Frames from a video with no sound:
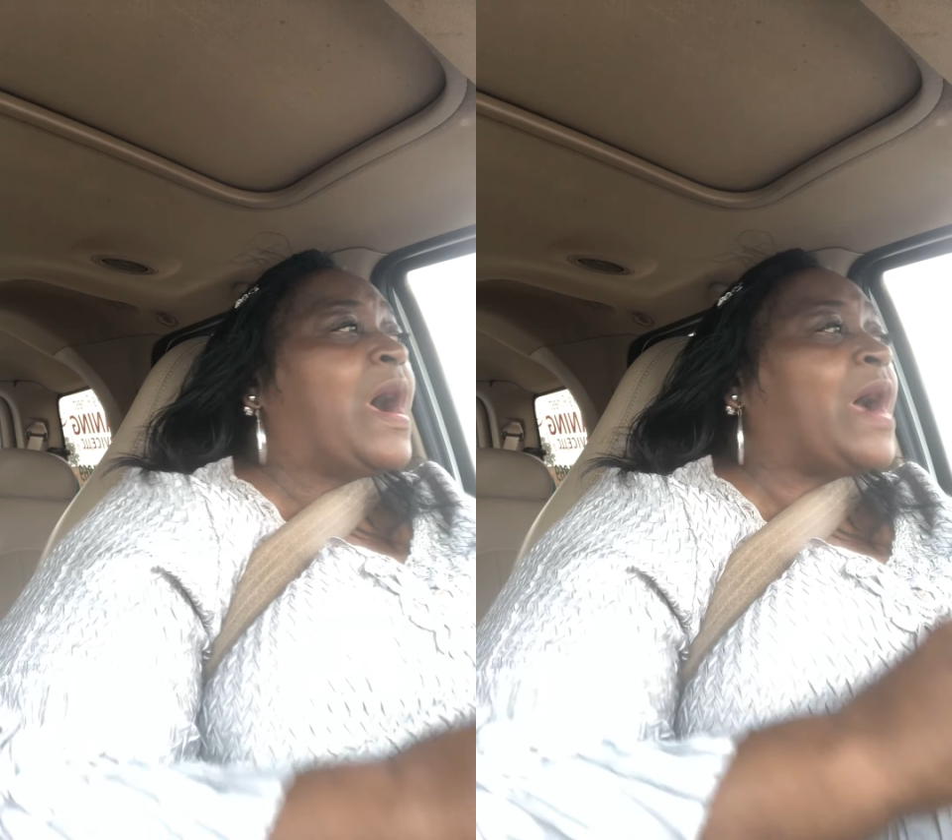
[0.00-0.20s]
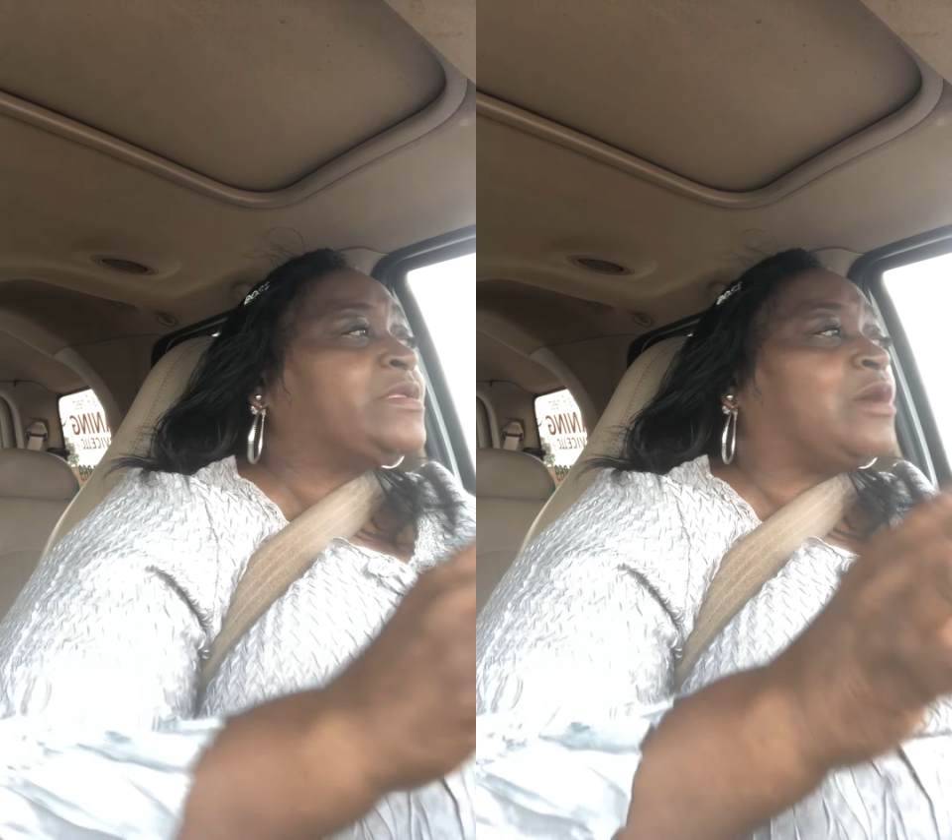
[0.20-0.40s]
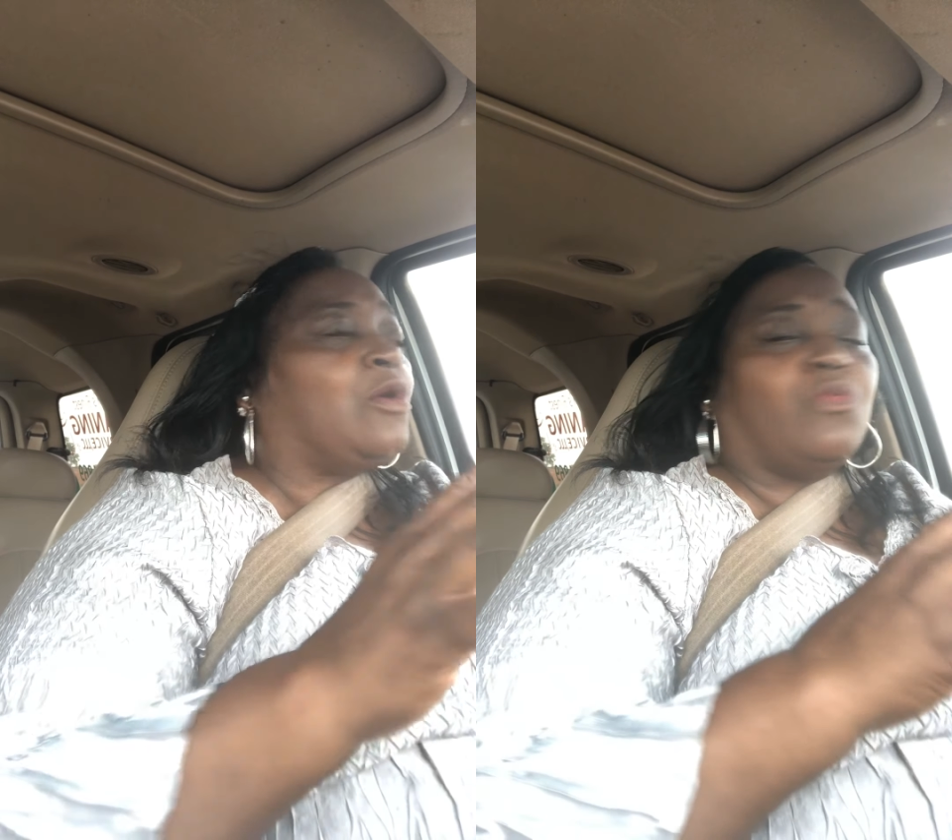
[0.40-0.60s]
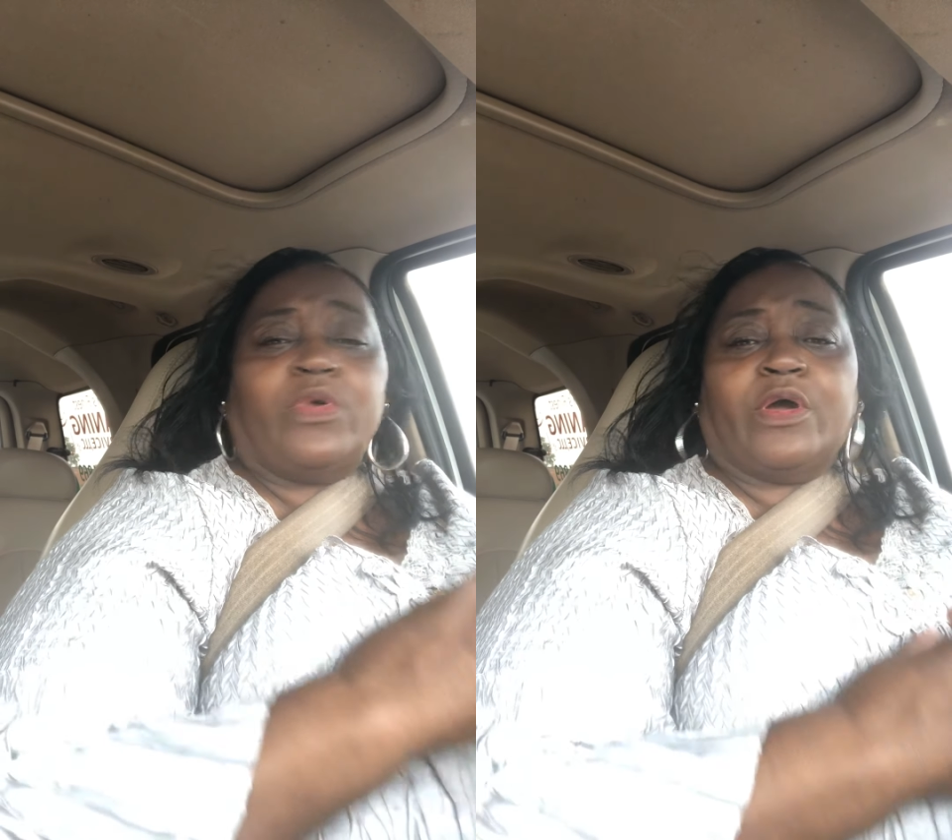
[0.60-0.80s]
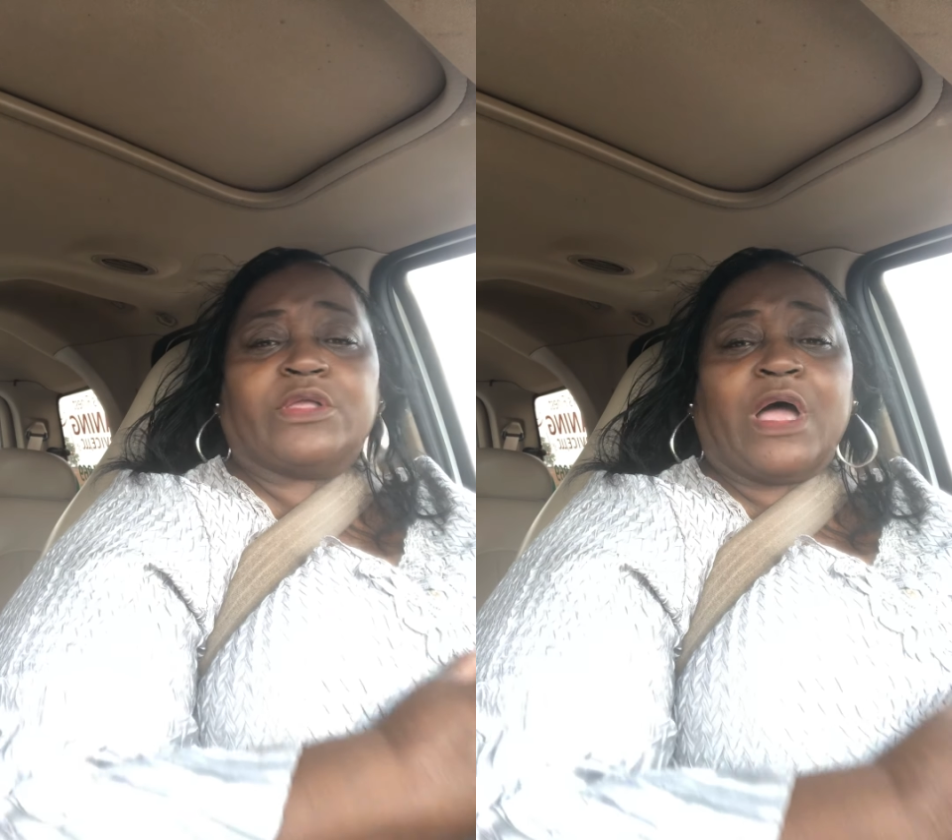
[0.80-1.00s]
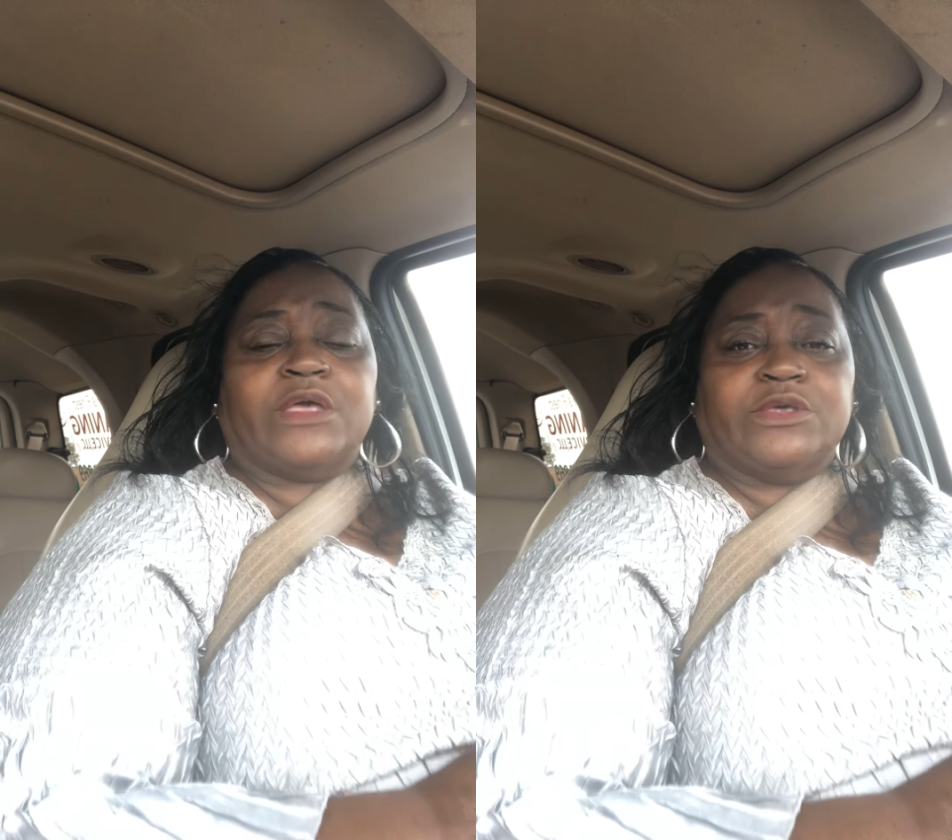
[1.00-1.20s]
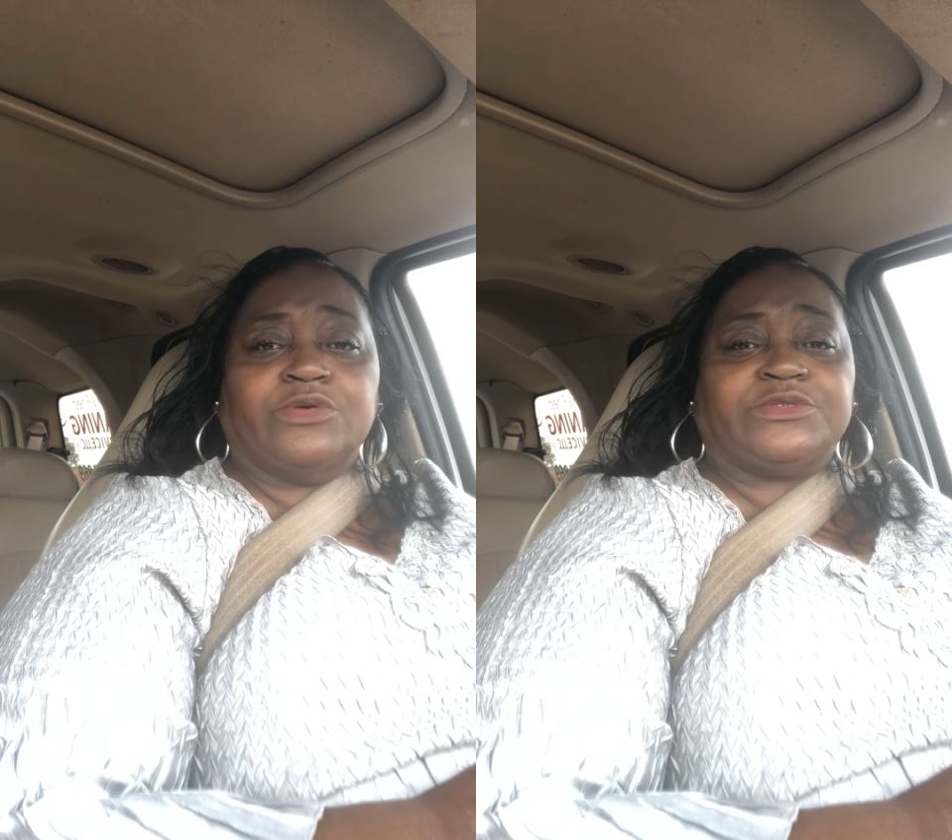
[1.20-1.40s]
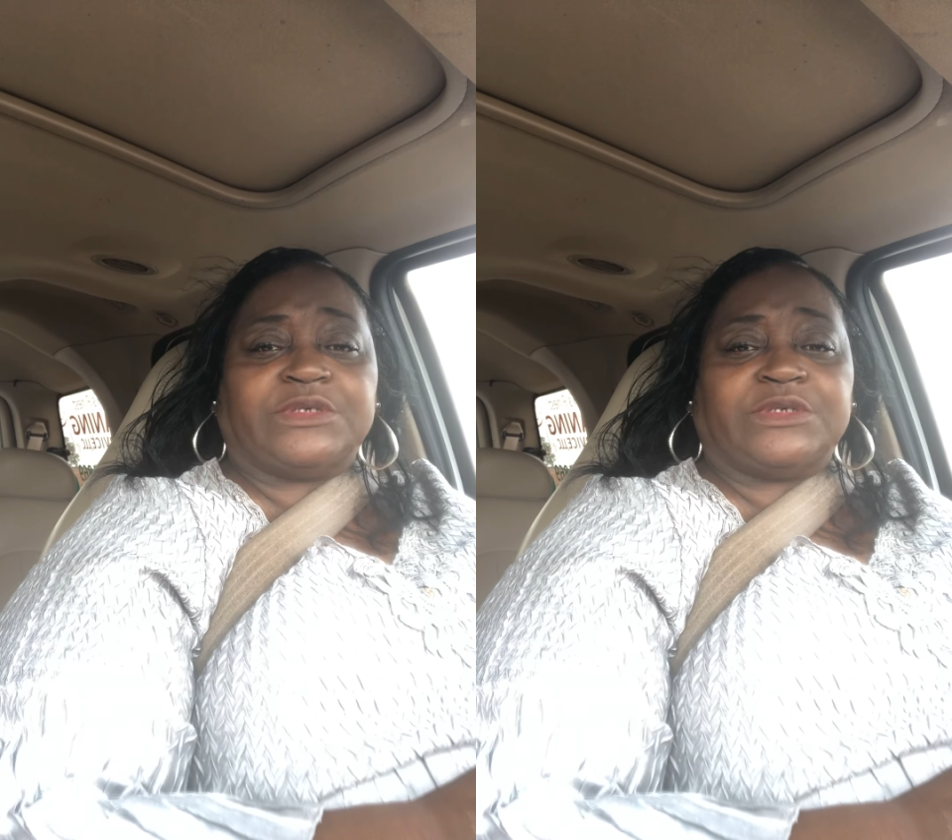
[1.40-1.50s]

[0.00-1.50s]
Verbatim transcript: I know we are not used